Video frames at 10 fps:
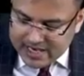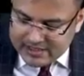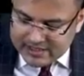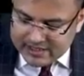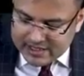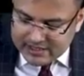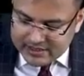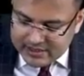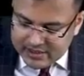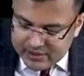acetic
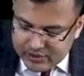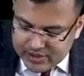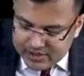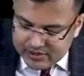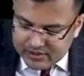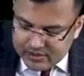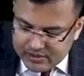acid in urine.